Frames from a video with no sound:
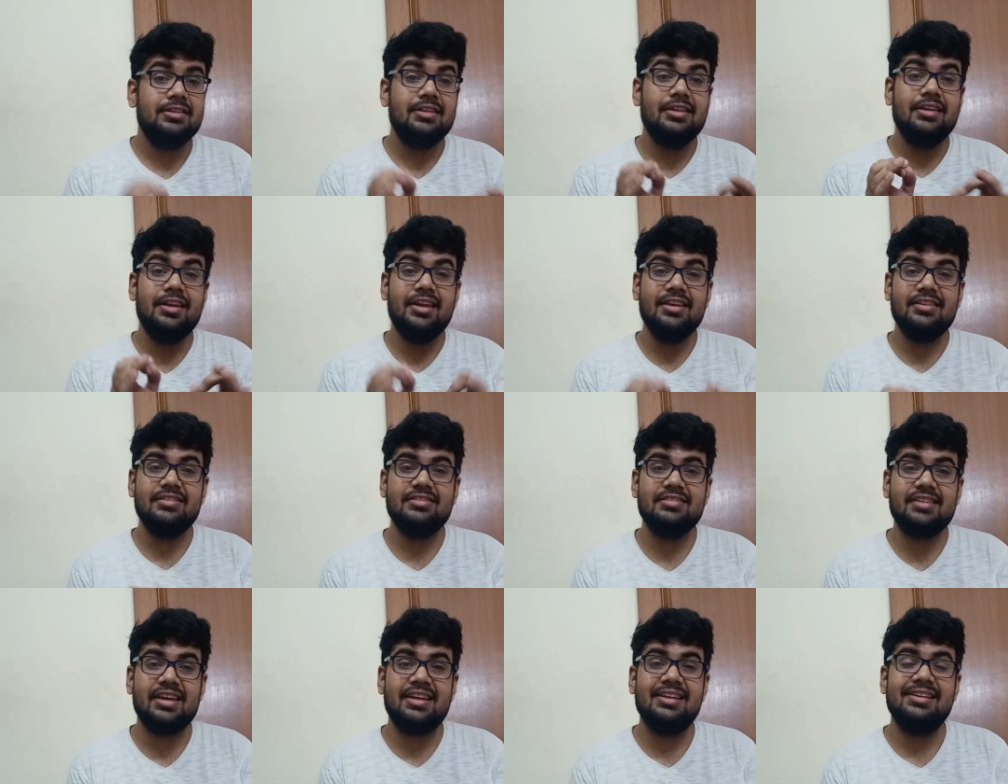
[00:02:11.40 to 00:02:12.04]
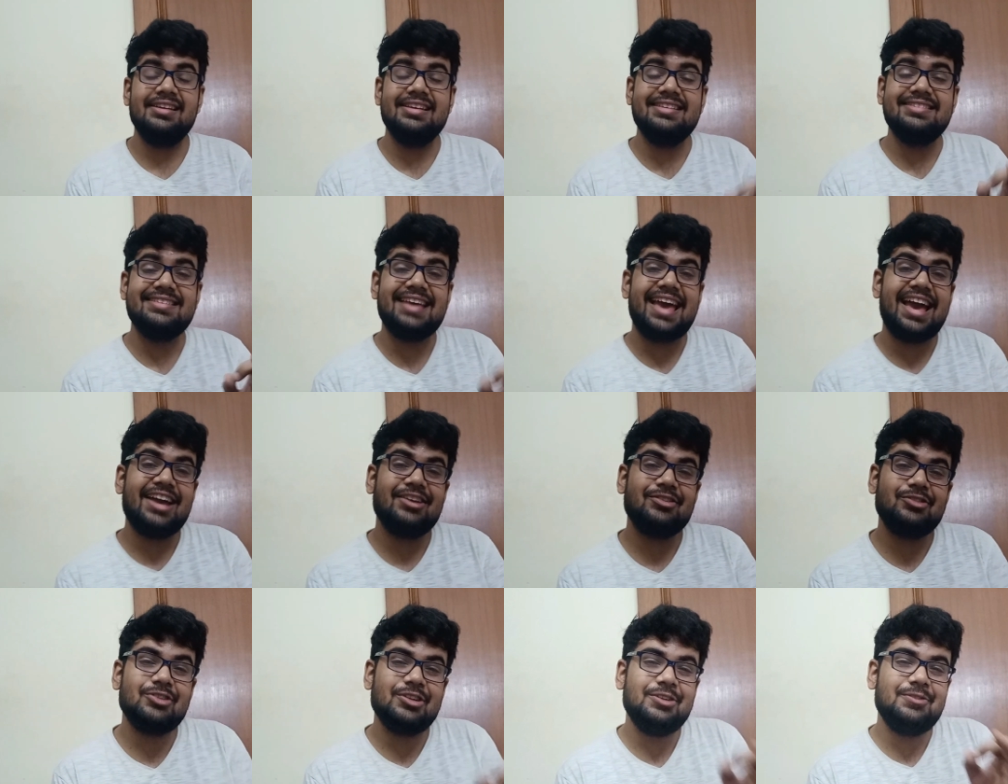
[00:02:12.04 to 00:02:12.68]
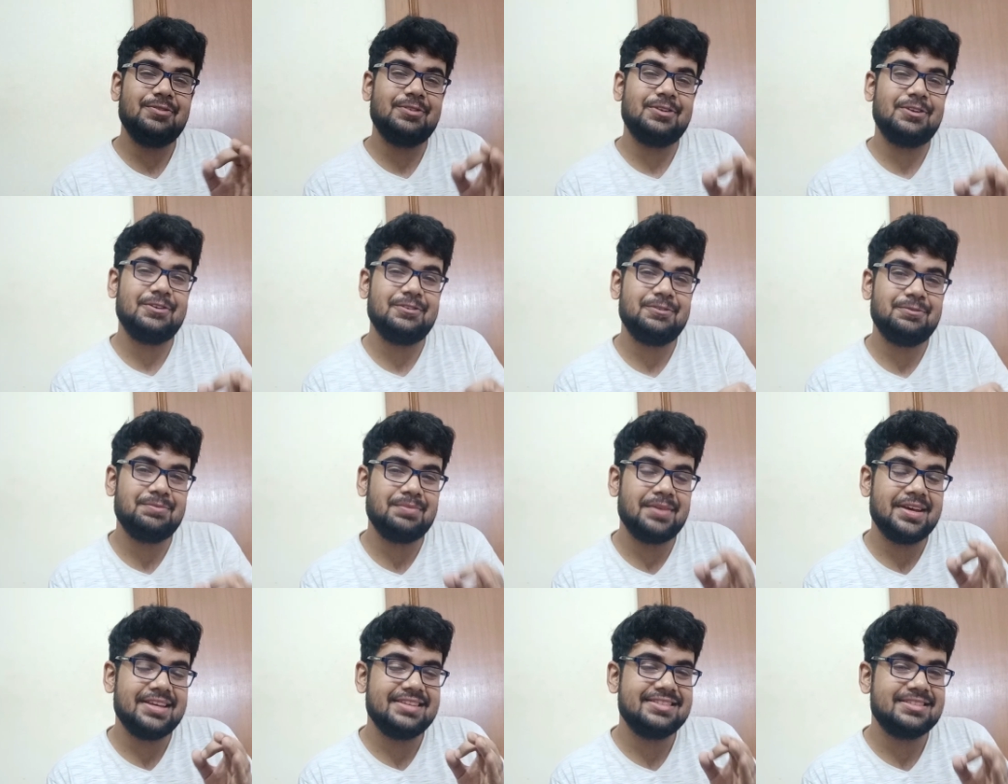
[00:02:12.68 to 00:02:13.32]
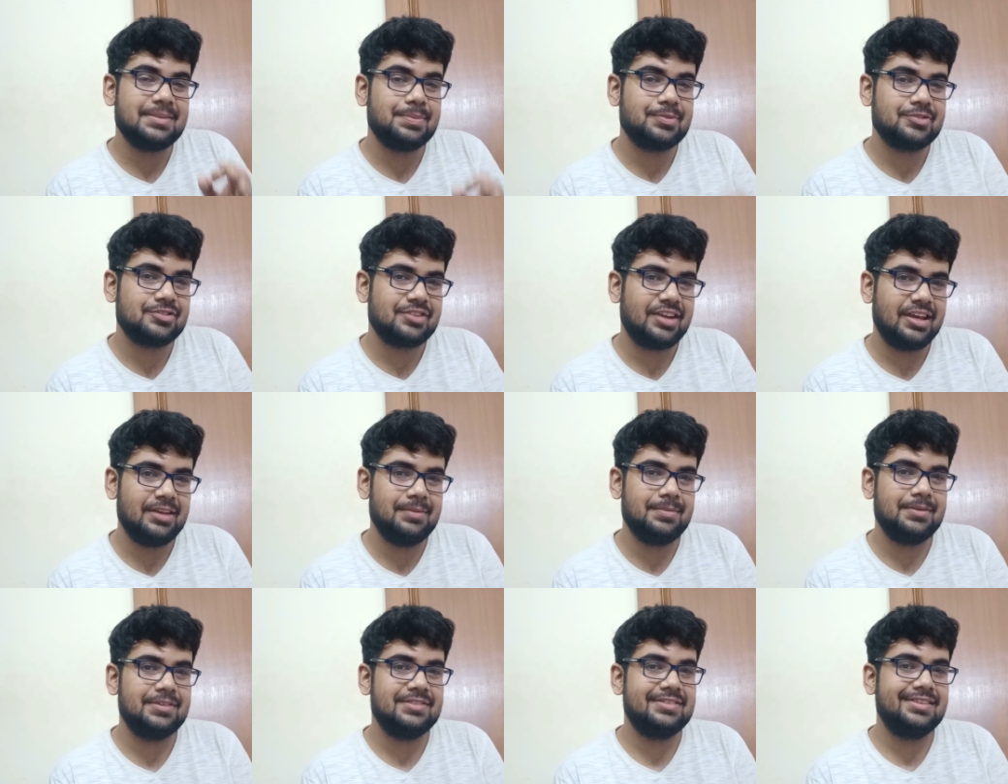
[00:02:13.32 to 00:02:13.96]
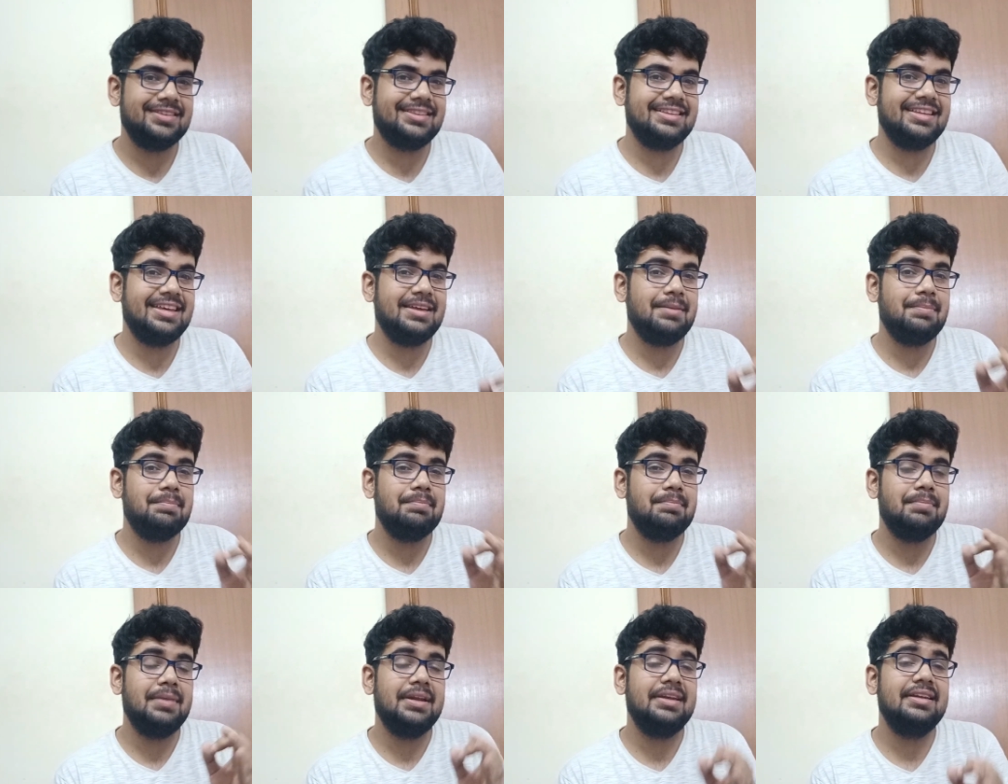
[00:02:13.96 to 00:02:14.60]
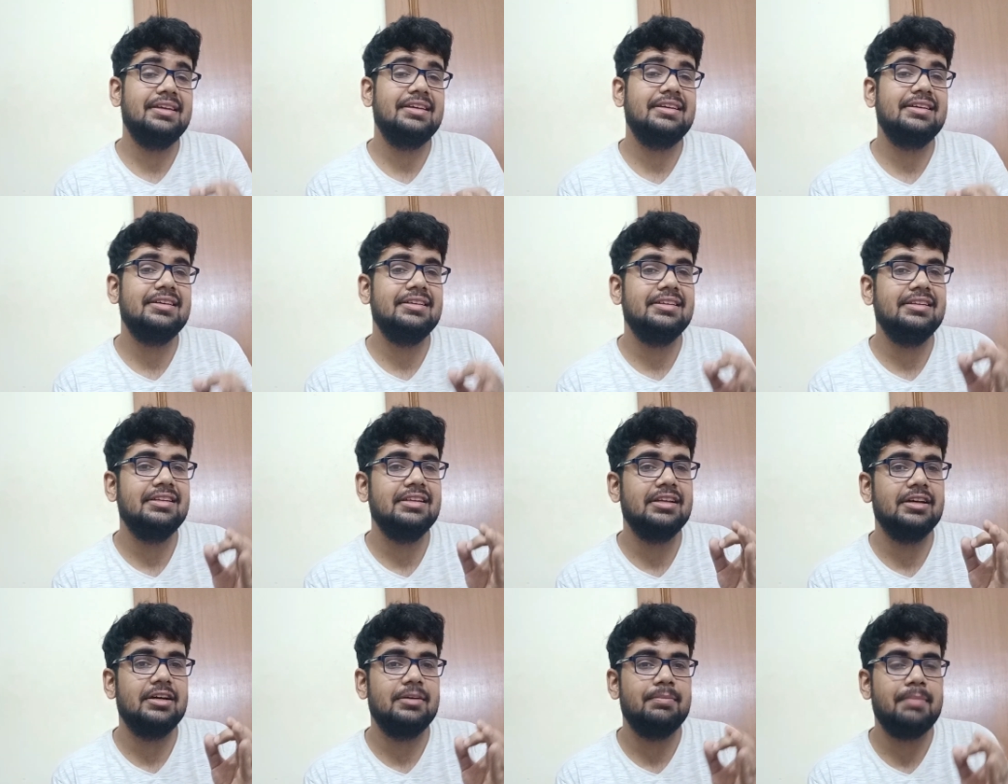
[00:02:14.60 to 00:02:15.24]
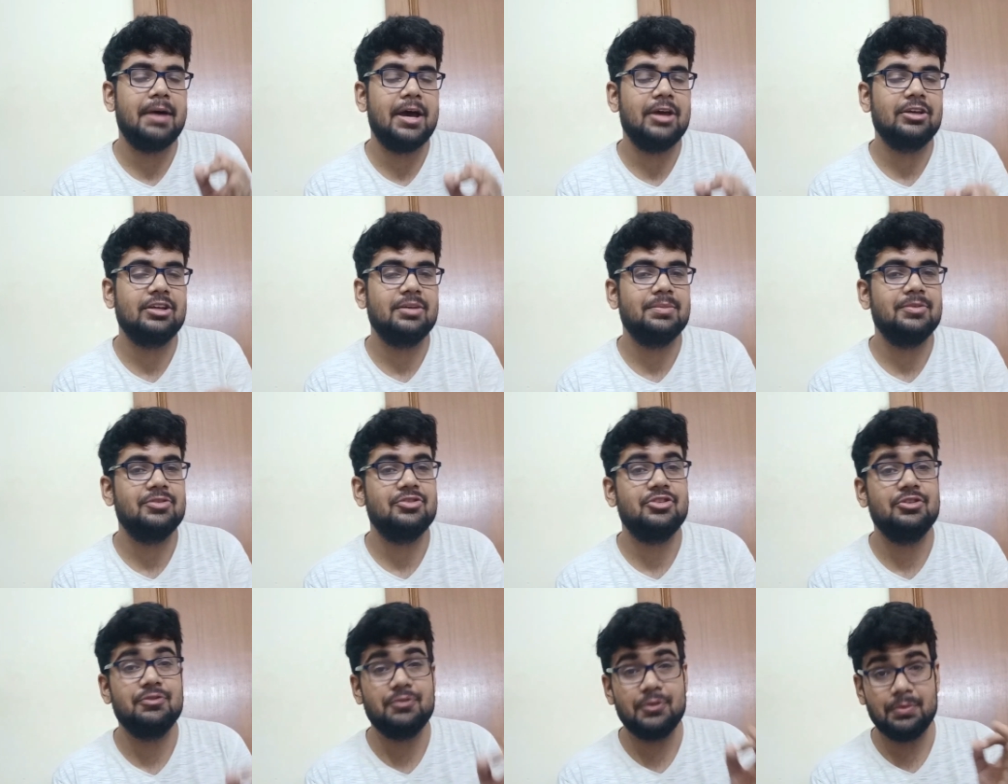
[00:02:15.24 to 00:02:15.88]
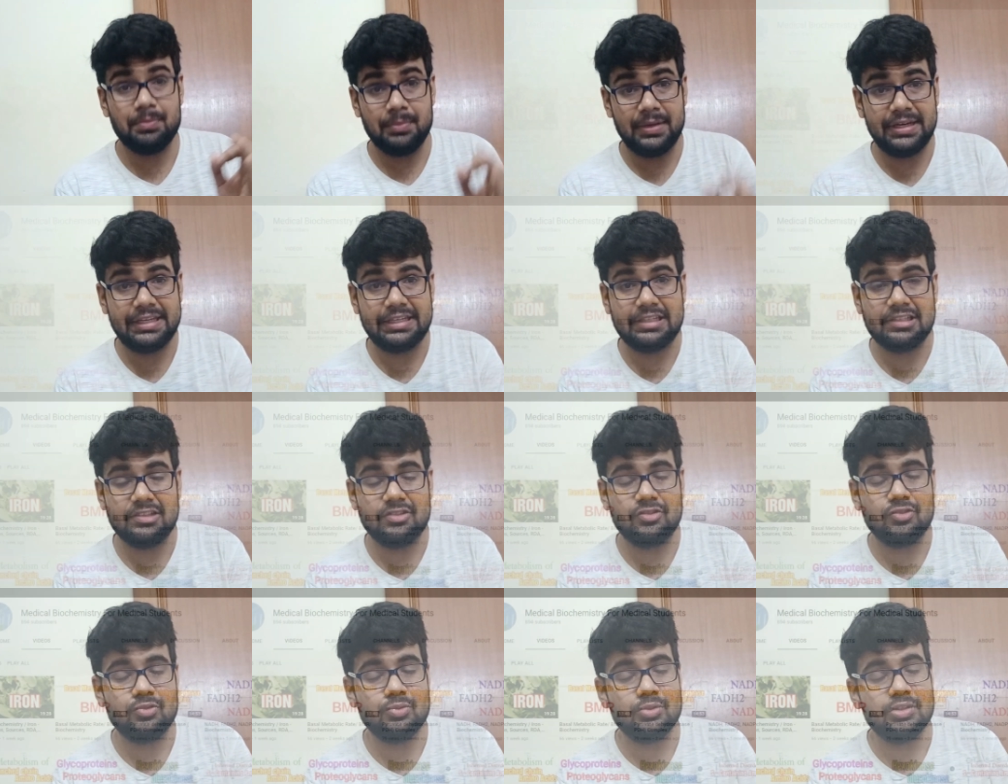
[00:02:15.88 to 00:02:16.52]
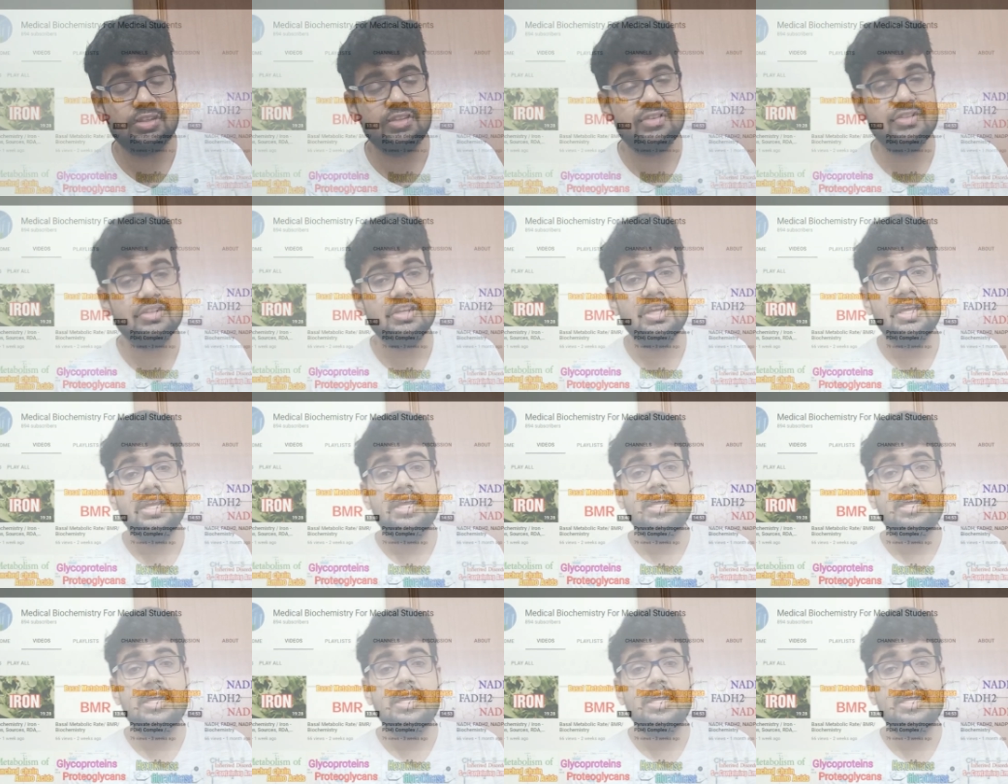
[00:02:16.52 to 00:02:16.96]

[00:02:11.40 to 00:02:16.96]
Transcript: The next channel is actually one of my subscribers, and they are Medical uh, Biochemistry for medical students.